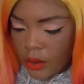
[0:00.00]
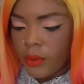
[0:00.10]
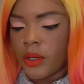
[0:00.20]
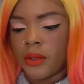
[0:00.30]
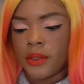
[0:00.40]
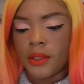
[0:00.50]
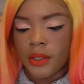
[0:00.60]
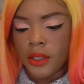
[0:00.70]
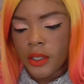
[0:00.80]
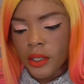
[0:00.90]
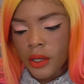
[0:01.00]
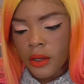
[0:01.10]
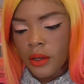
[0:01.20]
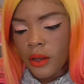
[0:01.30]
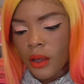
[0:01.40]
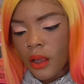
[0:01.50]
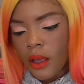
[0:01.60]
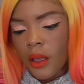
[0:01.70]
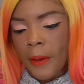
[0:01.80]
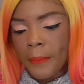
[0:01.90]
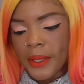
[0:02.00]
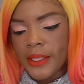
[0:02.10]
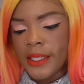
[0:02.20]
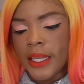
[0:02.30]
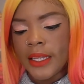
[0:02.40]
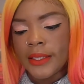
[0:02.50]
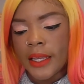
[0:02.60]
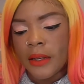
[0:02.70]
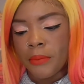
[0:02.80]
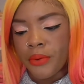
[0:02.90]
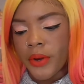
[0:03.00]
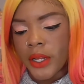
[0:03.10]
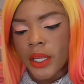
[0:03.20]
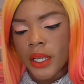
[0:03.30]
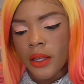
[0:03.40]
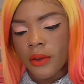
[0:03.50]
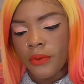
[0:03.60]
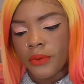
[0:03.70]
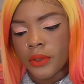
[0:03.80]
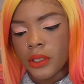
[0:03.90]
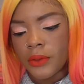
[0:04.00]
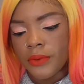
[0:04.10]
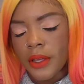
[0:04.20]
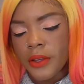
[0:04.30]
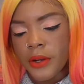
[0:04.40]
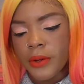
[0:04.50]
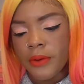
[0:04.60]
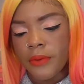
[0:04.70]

What else is in here? Petite and Pretty Fully Feathered